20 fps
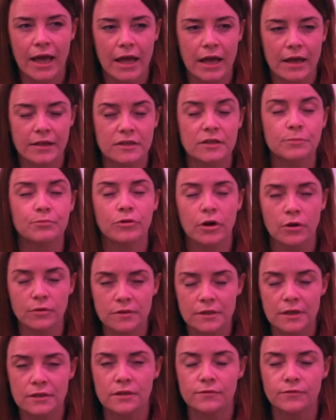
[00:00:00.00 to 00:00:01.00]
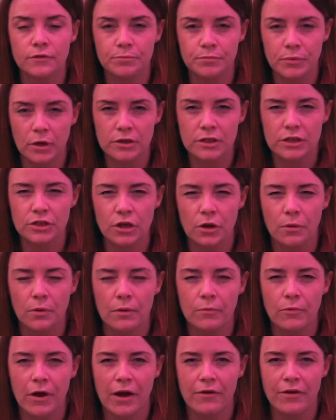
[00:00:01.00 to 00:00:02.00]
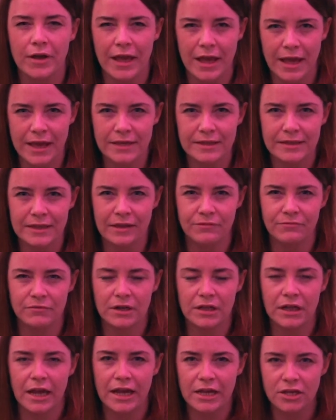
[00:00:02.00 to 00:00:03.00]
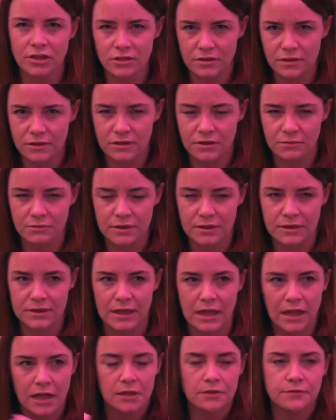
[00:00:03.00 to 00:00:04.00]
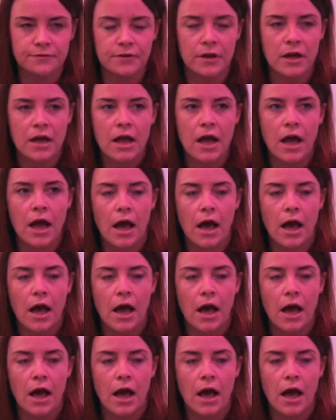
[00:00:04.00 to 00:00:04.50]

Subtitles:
it's the process of the body knowing where it is in relations to itself.